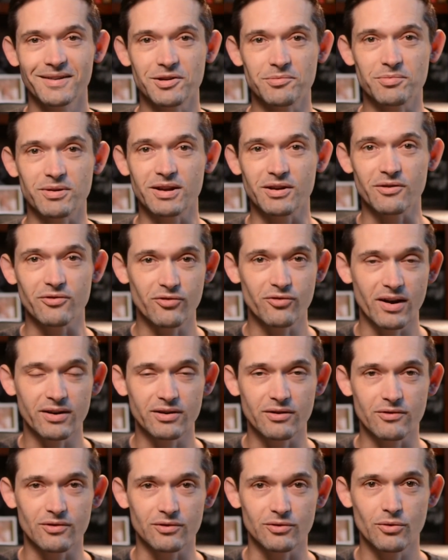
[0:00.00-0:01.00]
to being a friend
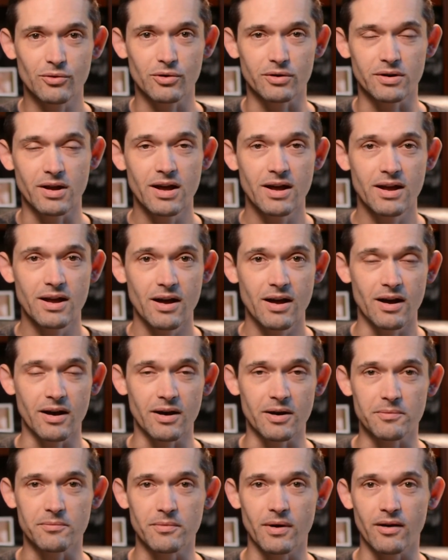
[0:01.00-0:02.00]
of the Lord,
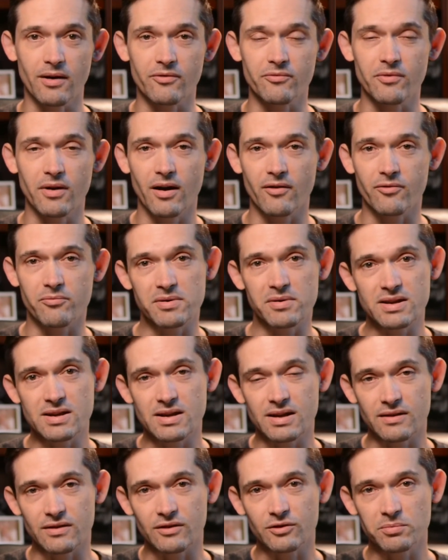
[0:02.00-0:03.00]
um, of, of
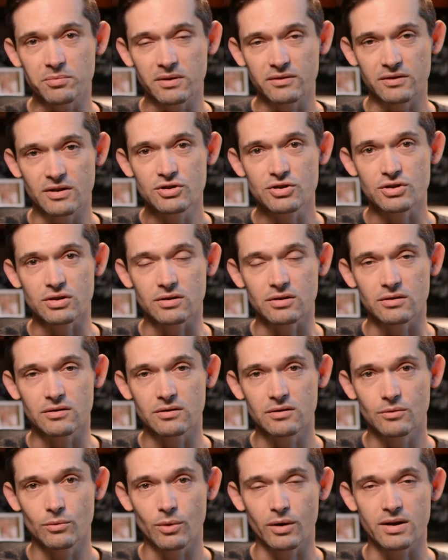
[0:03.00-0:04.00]
being in this position
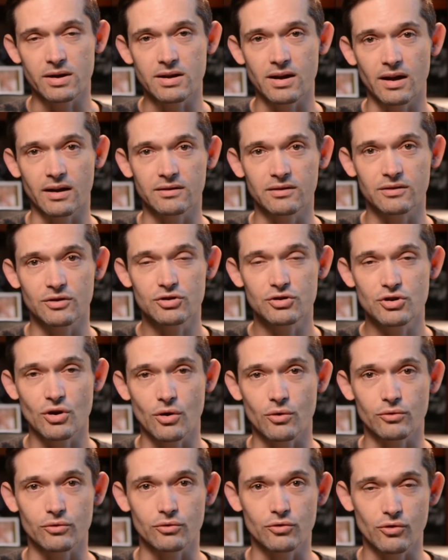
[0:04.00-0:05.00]
where he has
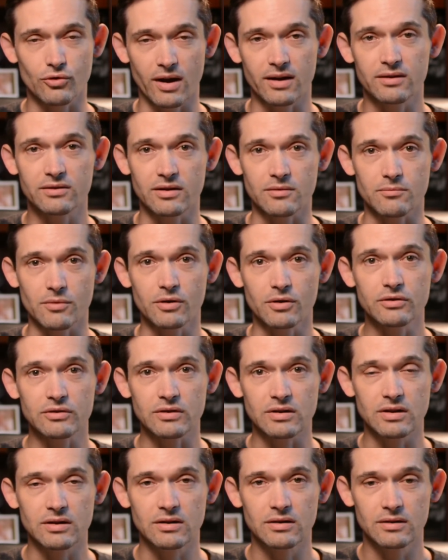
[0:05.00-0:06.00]
shown grace and
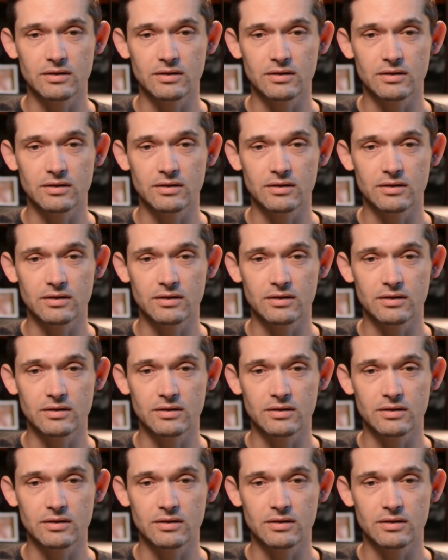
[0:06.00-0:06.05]
mercy.